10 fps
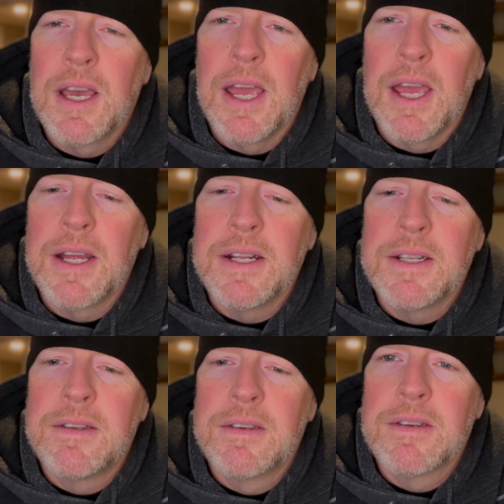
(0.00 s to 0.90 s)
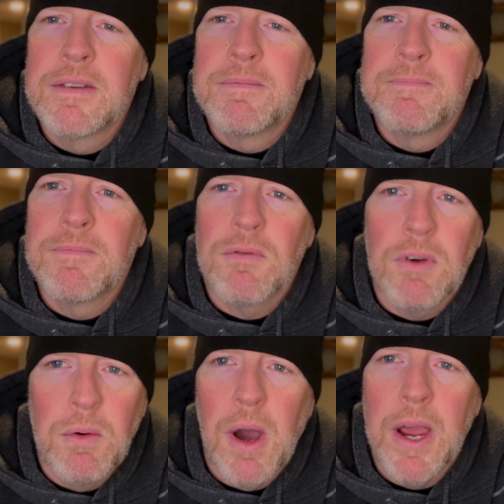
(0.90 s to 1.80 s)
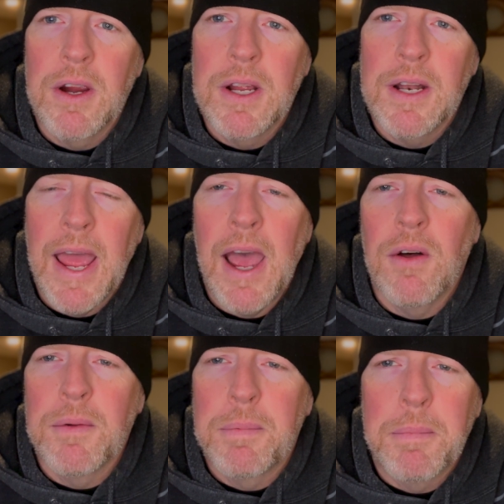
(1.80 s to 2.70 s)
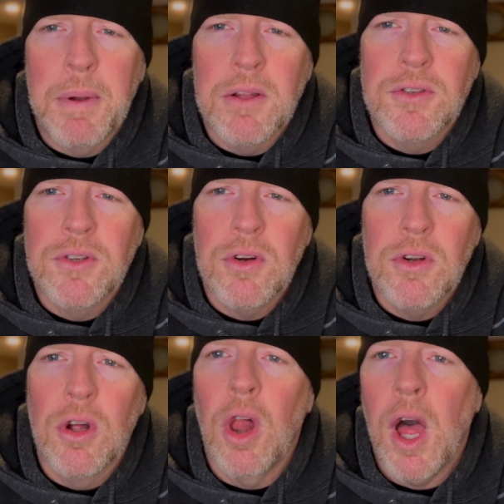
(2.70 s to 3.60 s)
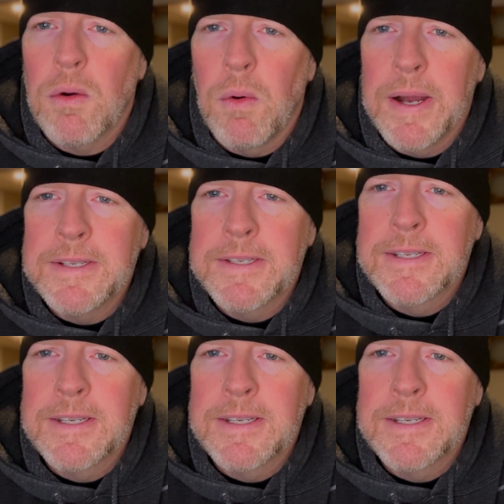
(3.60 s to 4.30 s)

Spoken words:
and rewire it. Now the propellers turn clockwise.